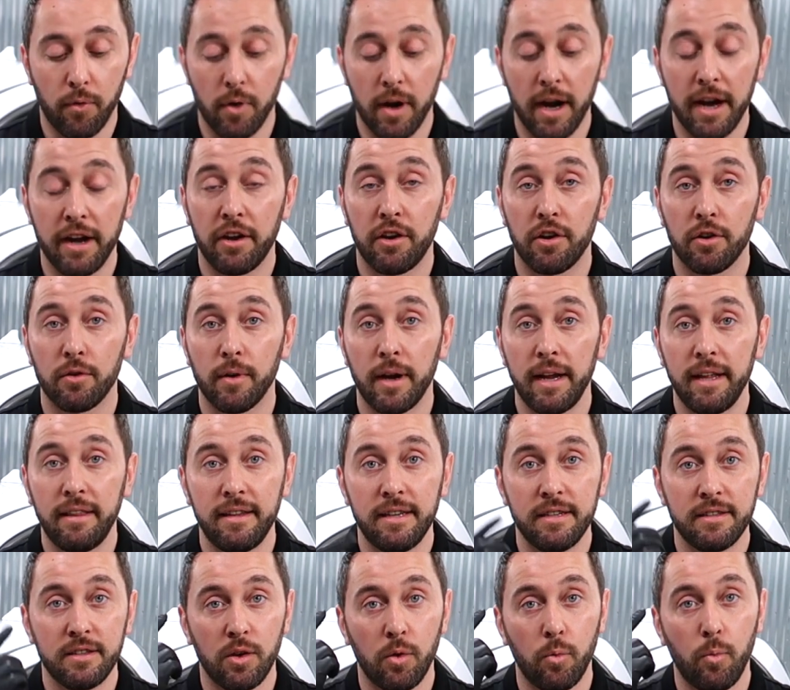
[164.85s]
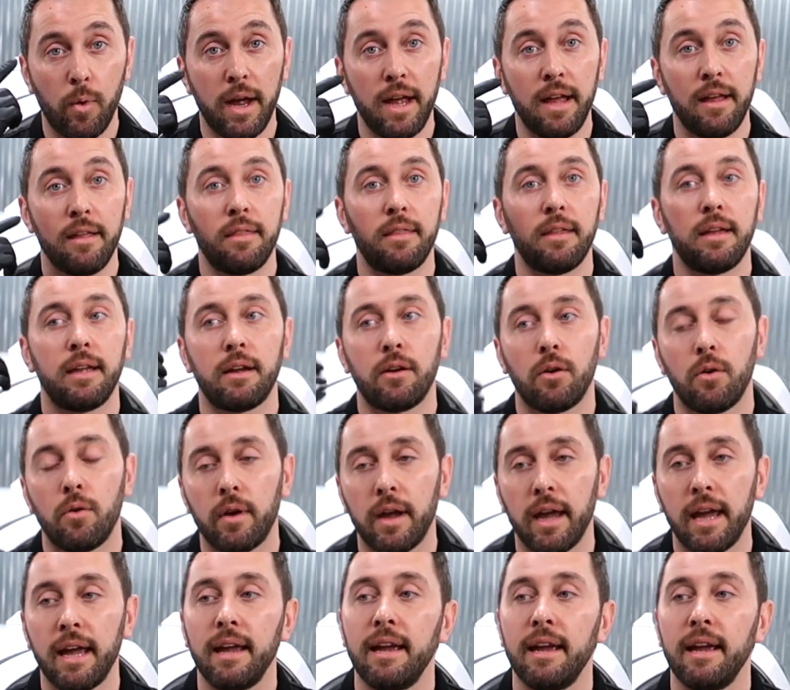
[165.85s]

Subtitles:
I curate these in a way I think, okay,